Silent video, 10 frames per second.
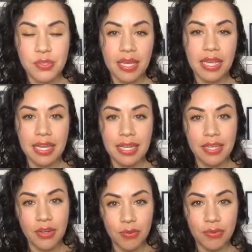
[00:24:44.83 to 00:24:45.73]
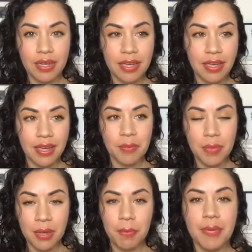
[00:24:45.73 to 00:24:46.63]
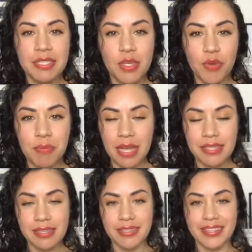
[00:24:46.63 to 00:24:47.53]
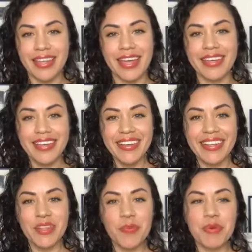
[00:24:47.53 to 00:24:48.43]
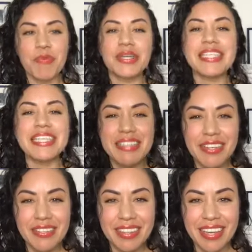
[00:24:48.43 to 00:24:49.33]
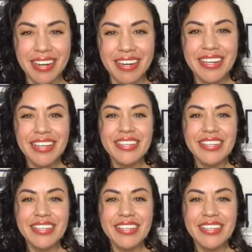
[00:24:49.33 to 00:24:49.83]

So I kind of, I put myself on blast and did that a little bit more detailed there.